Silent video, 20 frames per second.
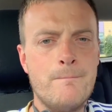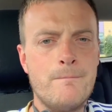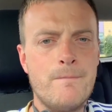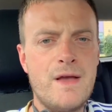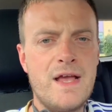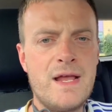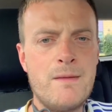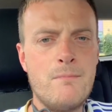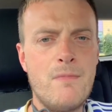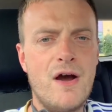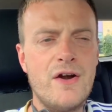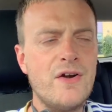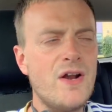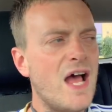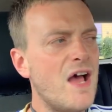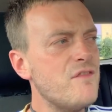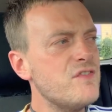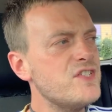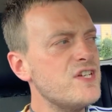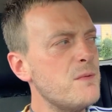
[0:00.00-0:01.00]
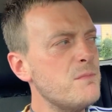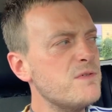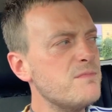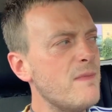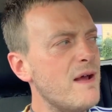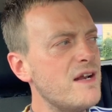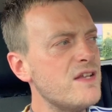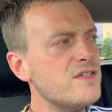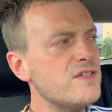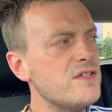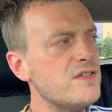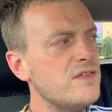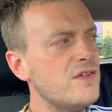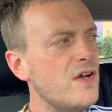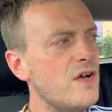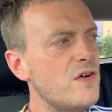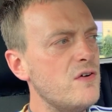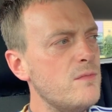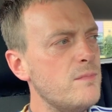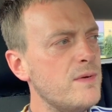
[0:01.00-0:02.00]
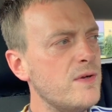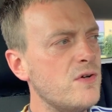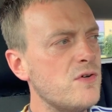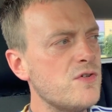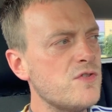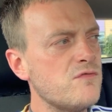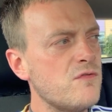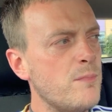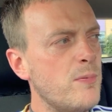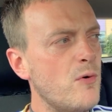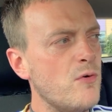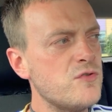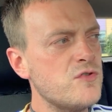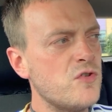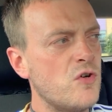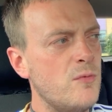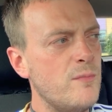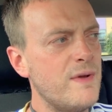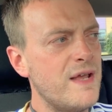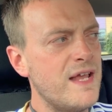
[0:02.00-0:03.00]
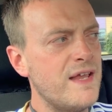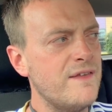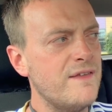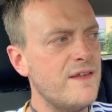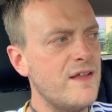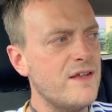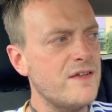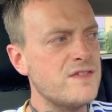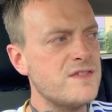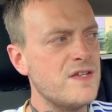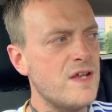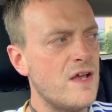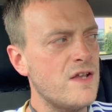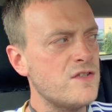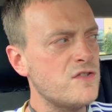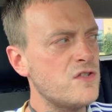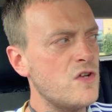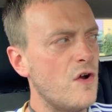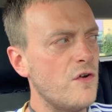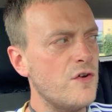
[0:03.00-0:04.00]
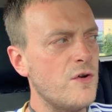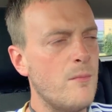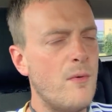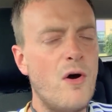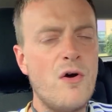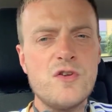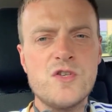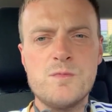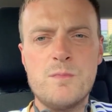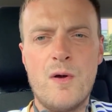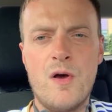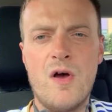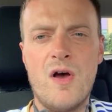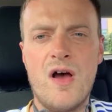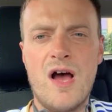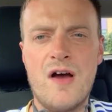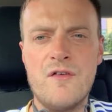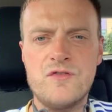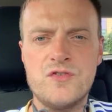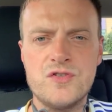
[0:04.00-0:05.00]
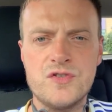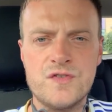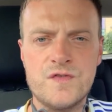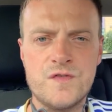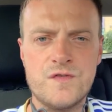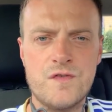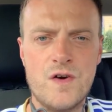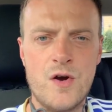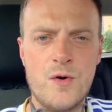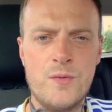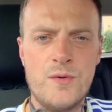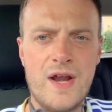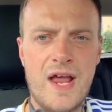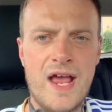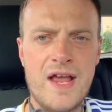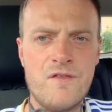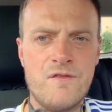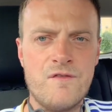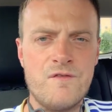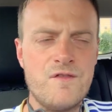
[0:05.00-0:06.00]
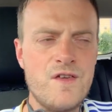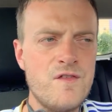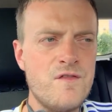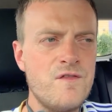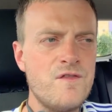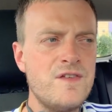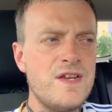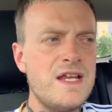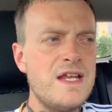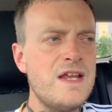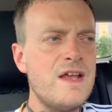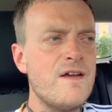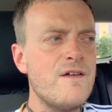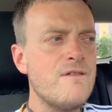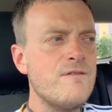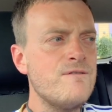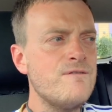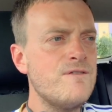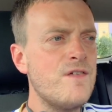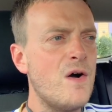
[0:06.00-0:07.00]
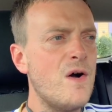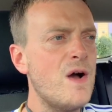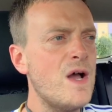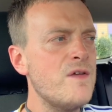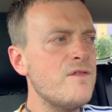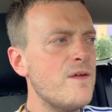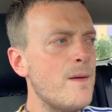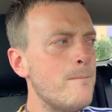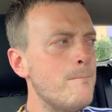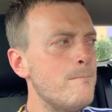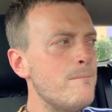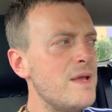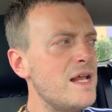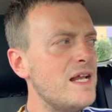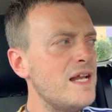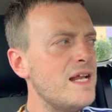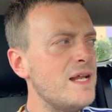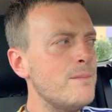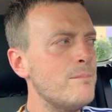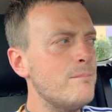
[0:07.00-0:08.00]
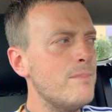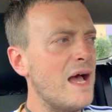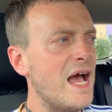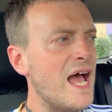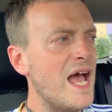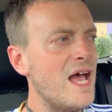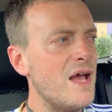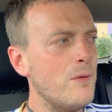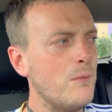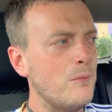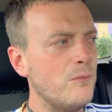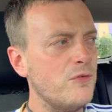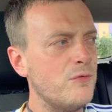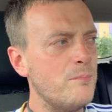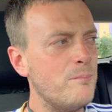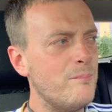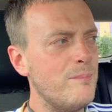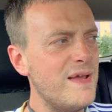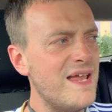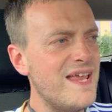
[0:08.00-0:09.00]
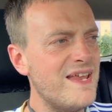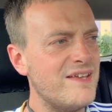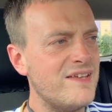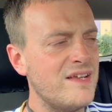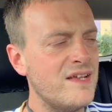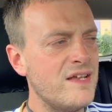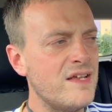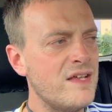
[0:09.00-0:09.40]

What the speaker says: He might not have a James Maddison, though, because reports come in that Tottenham Hotspur have just thrown a £55 million bid